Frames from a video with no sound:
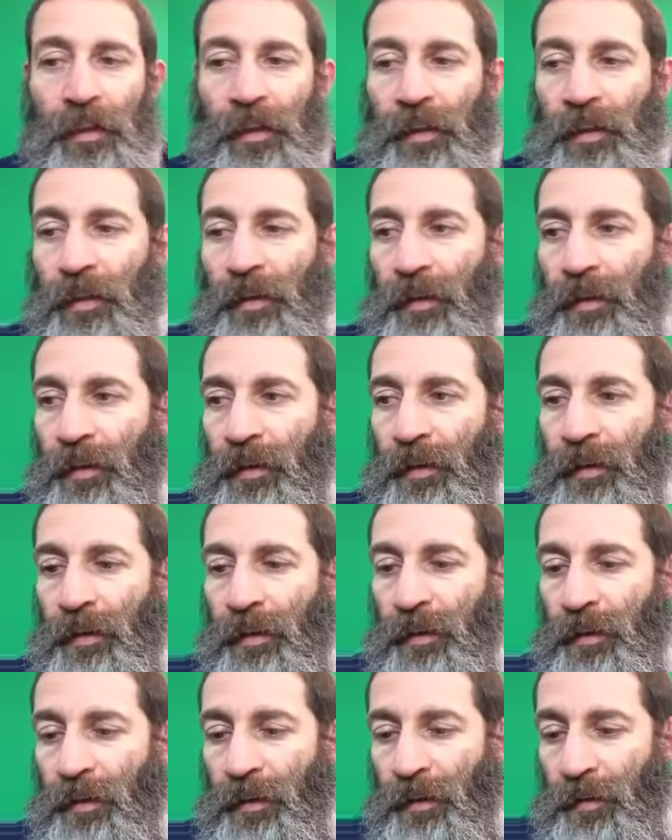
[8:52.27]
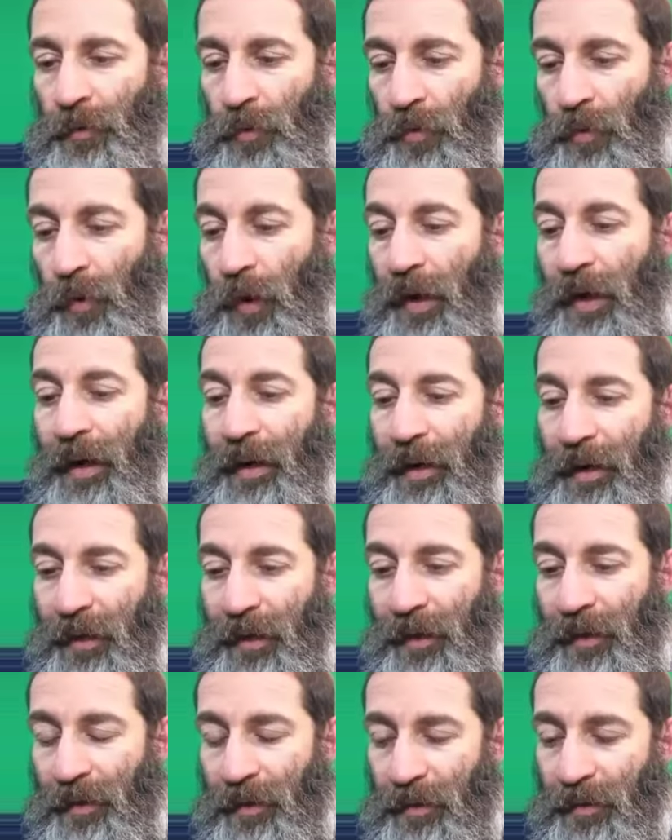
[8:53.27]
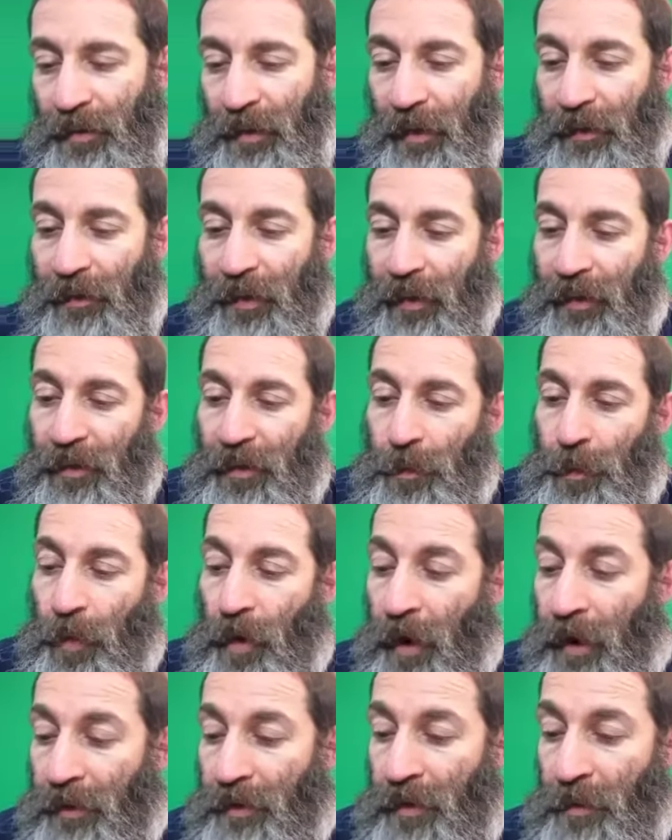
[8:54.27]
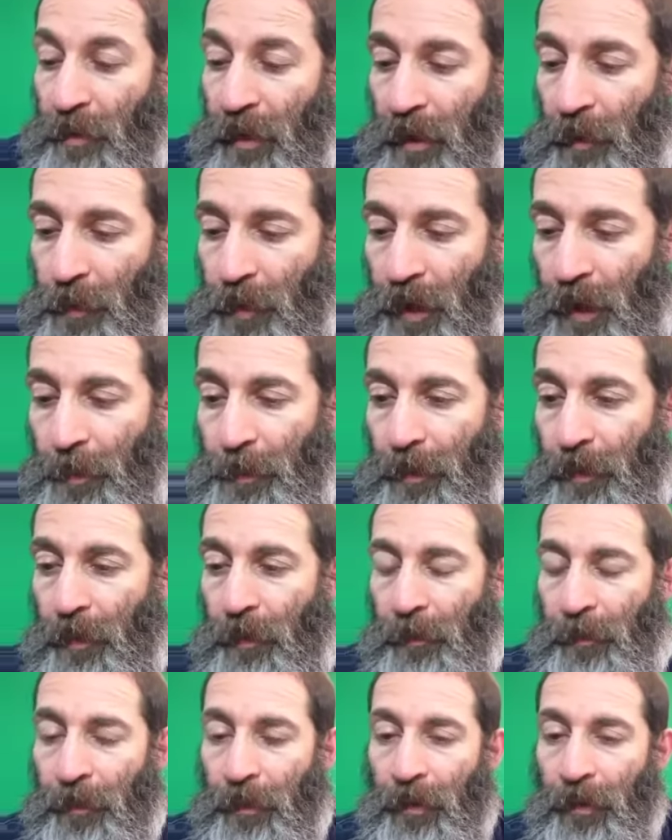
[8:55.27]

uh, it, it, it, the way I eat, it sounds like a surprise to many people,